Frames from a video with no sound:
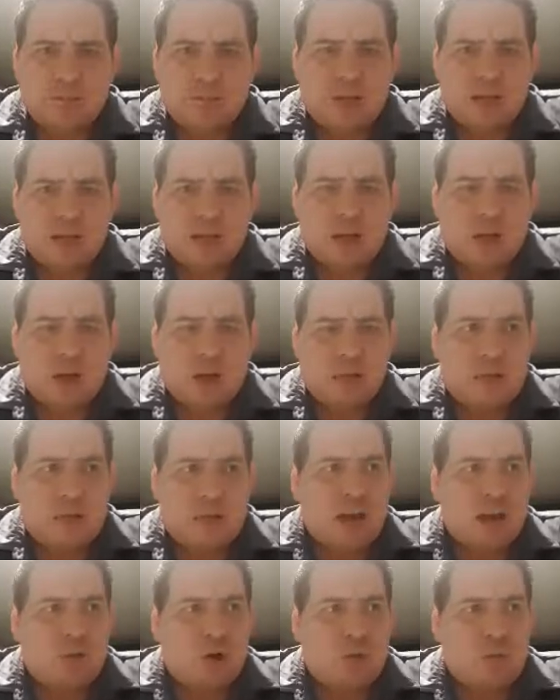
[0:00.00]

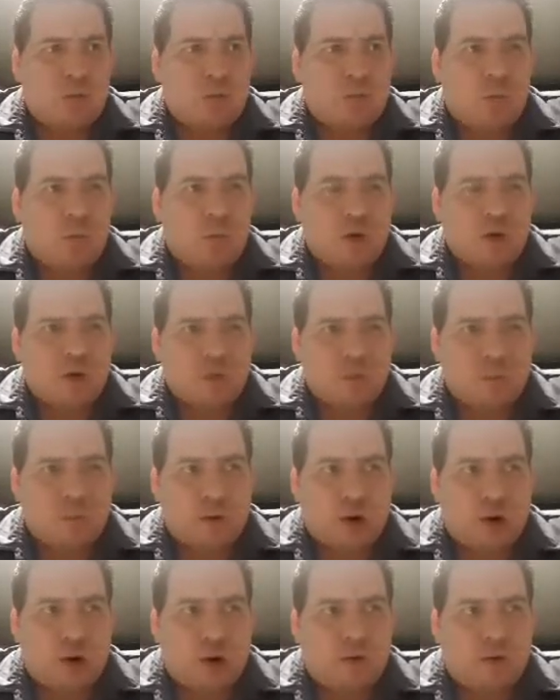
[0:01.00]
I would have been wanting
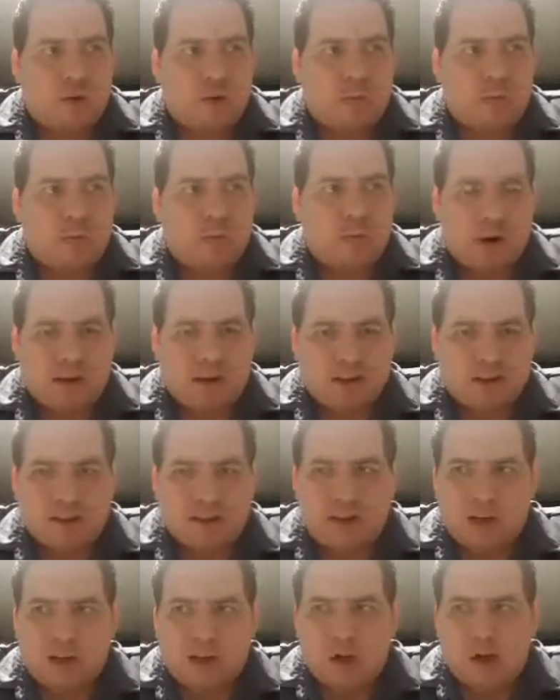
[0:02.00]
more from
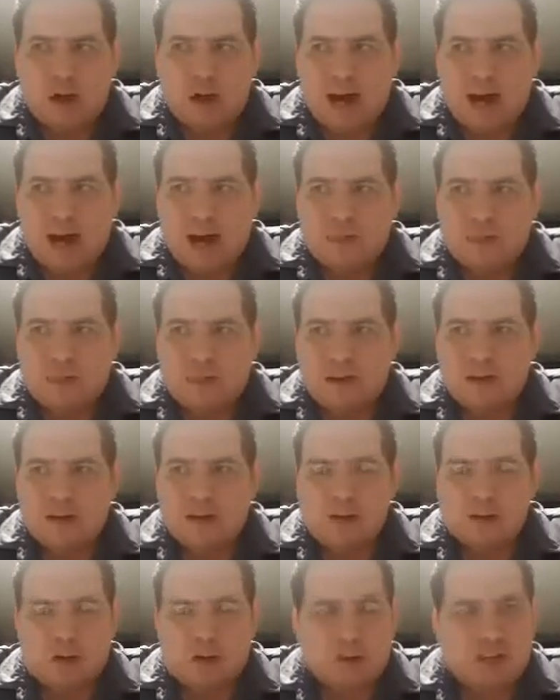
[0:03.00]
Ronaldinho, Aymar.
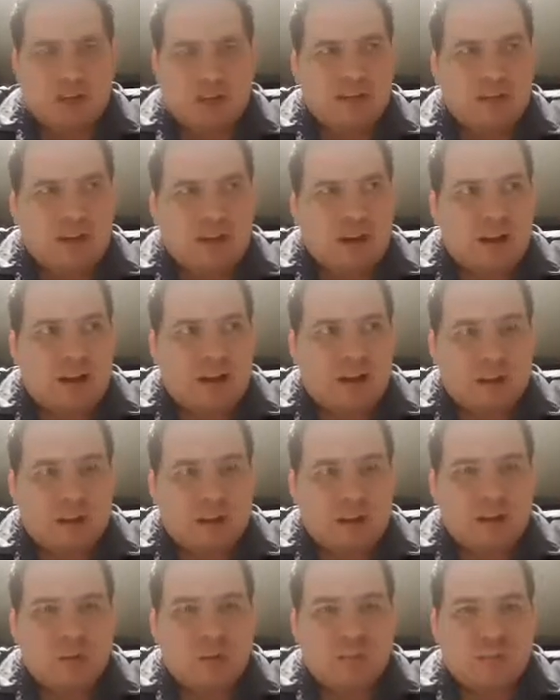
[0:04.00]
These are
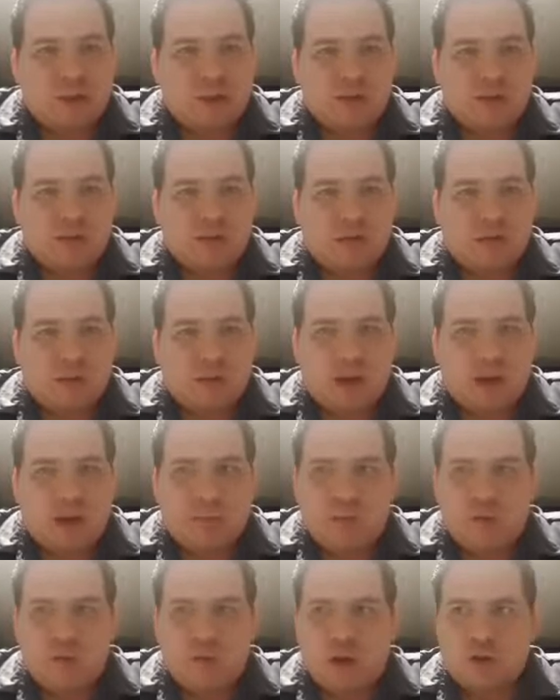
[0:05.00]
elite players on the
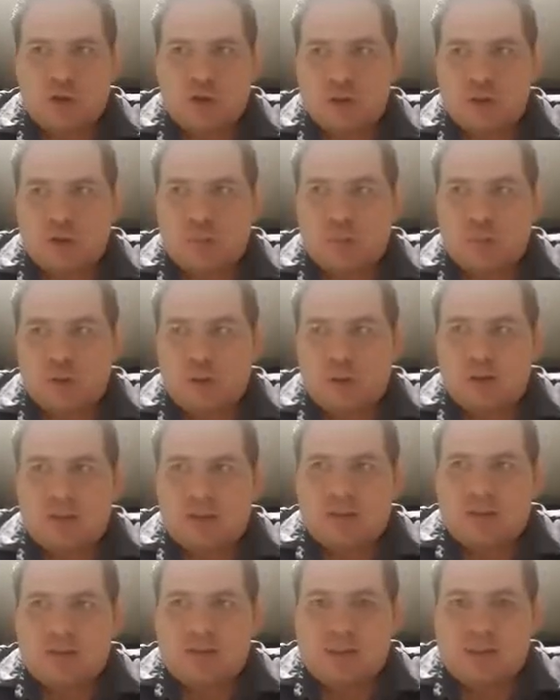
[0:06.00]
game, sort of top
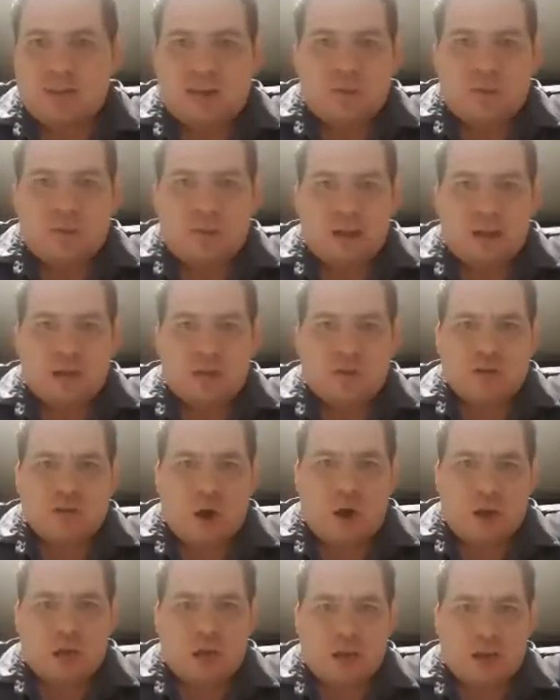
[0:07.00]
10 players
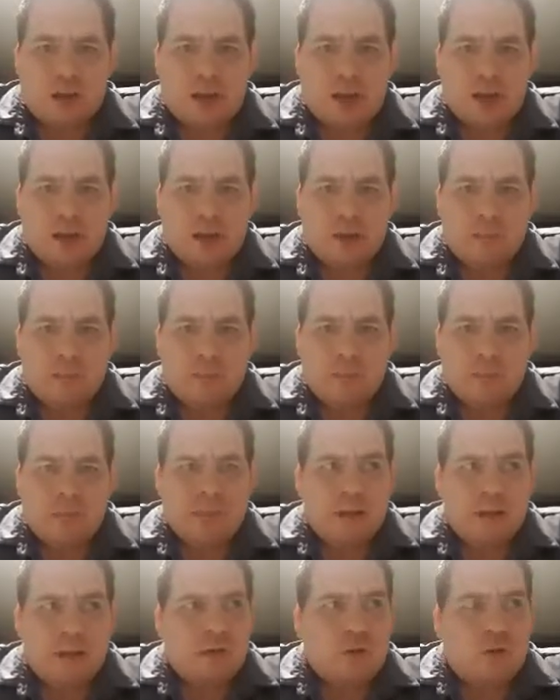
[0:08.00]
on the game.
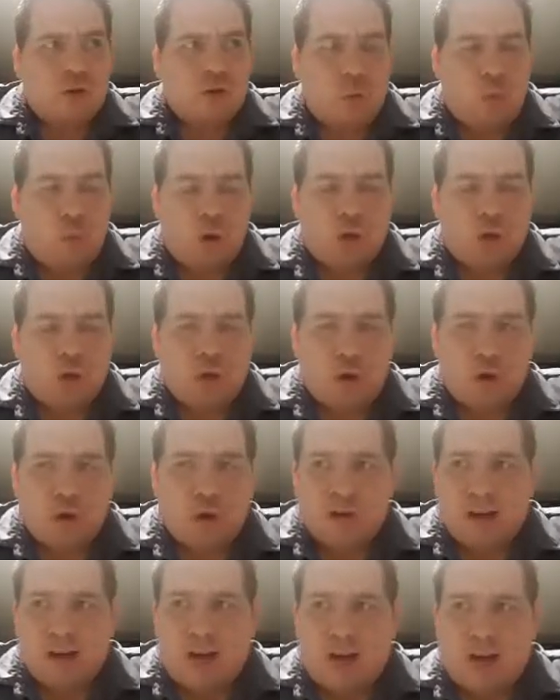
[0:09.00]
You want
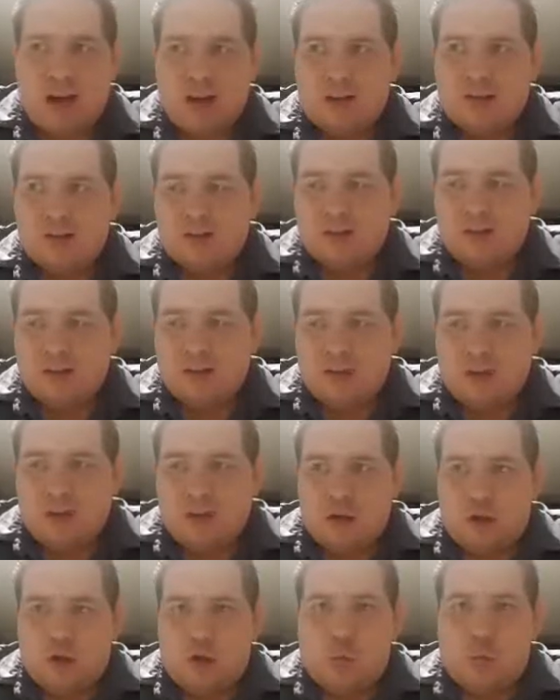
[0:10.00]
those guys
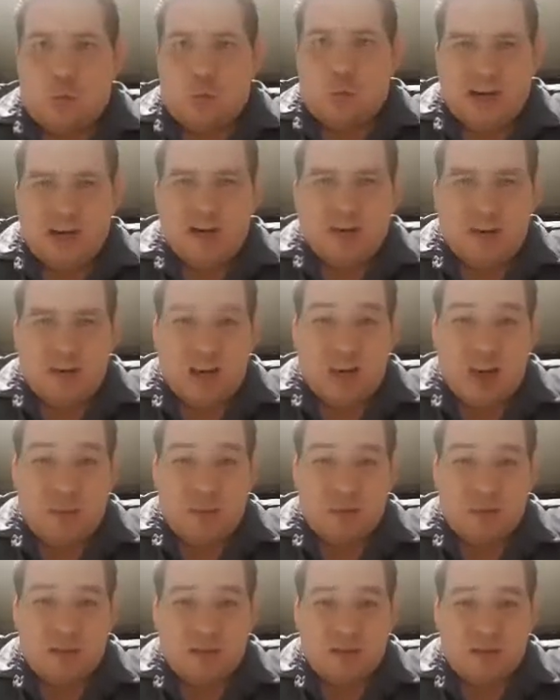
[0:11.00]
winning your
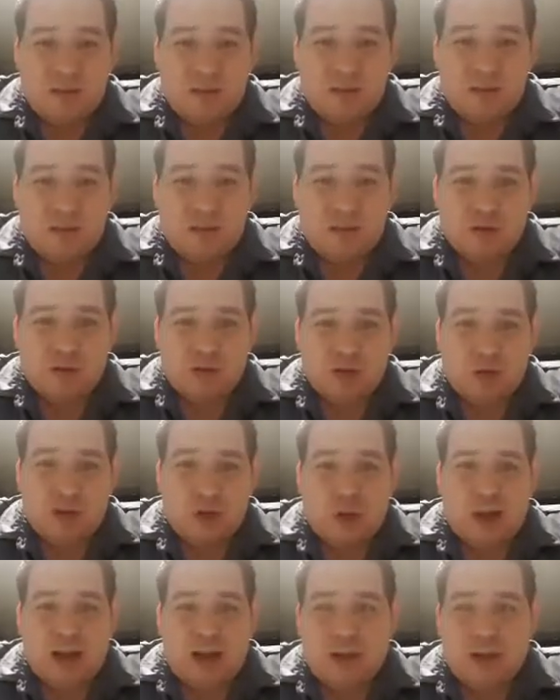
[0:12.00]
games.
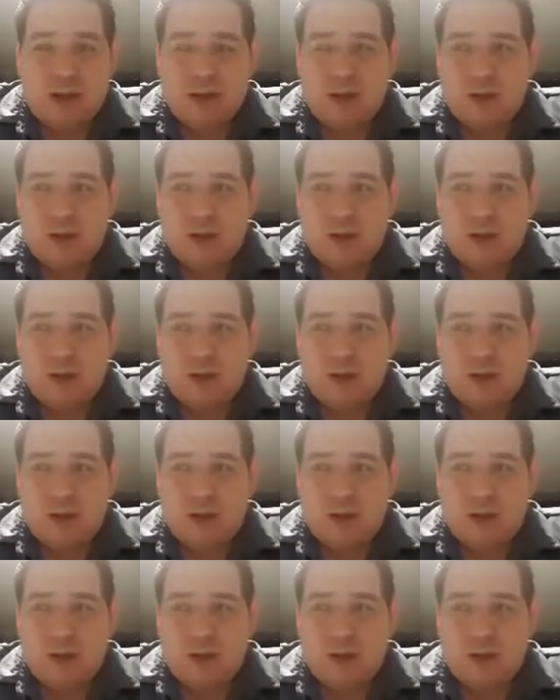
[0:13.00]
Like